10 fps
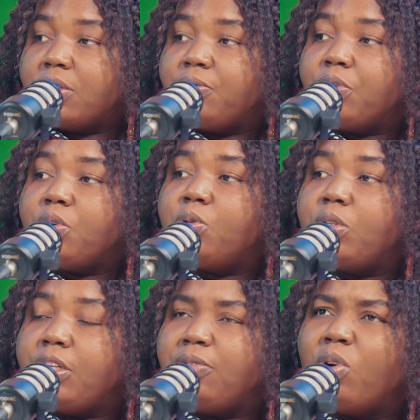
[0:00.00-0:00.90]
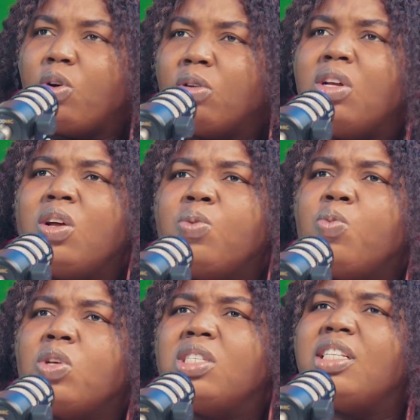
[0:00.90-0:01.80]
for you to leave. Or
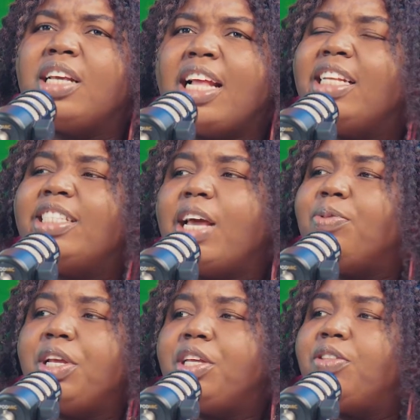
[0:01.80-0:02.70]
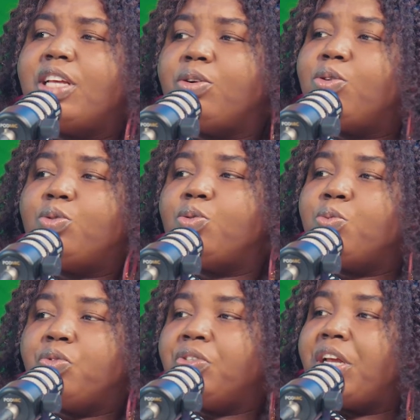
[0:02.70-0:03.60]
mostly anytime they tell you to
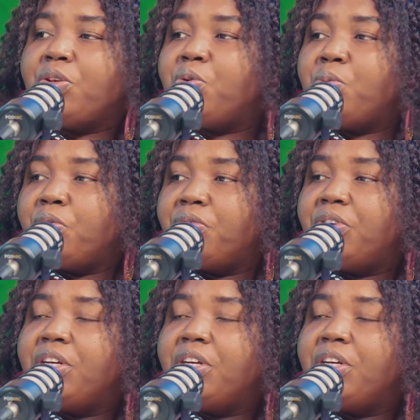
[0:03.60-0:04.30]
move, then you move.